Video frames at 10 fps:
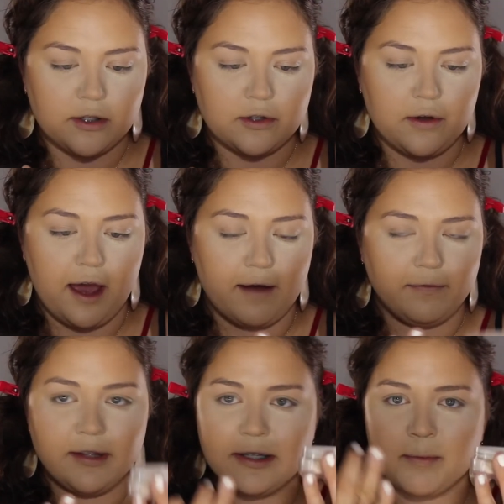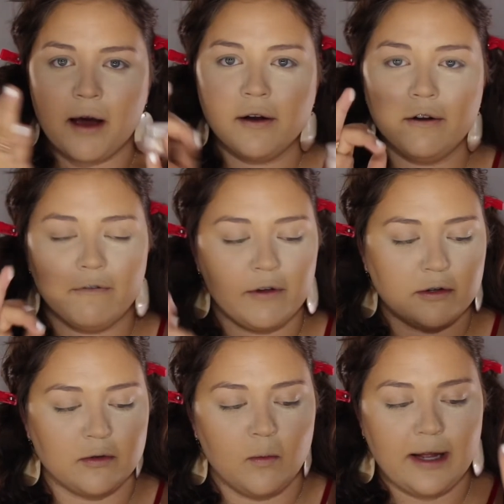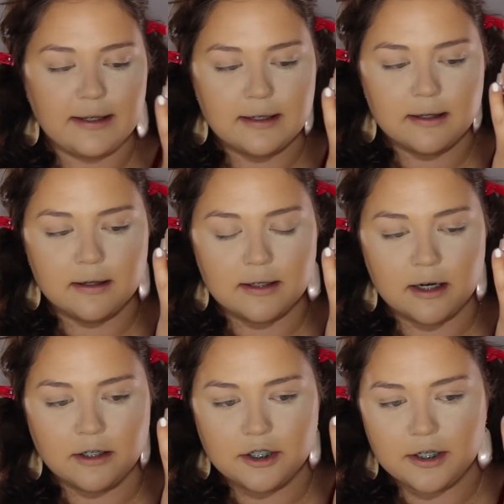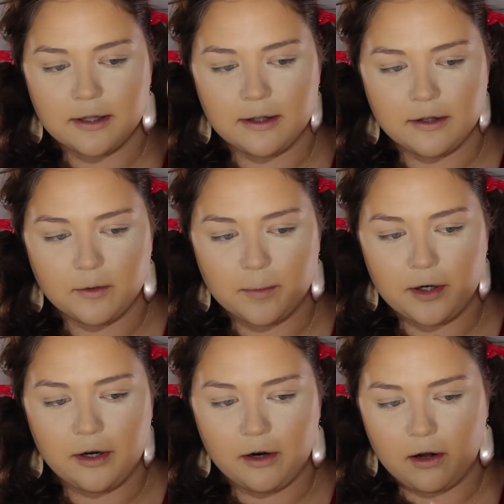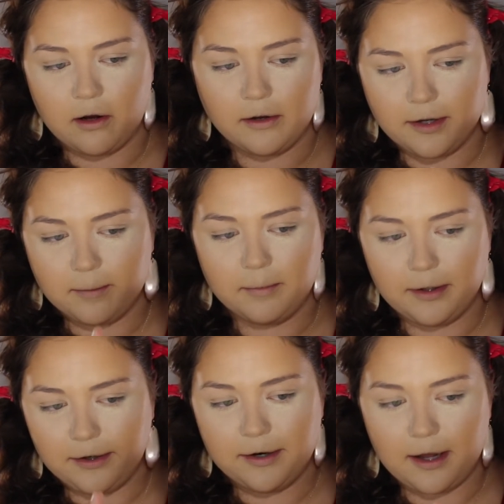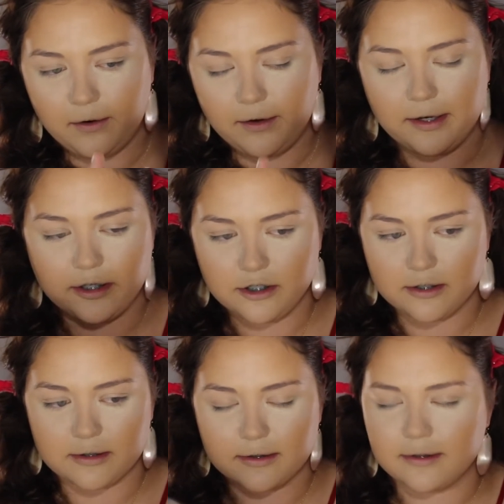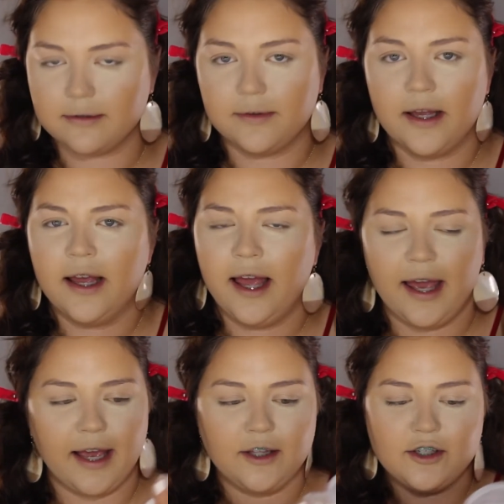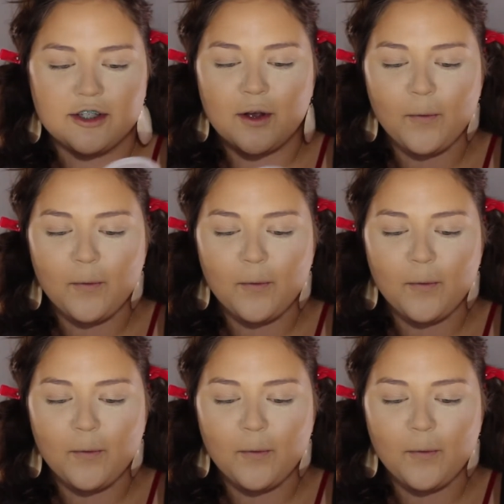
So yeah, this powder feels wet to the touch, and then you put it on and blend it out, and it's so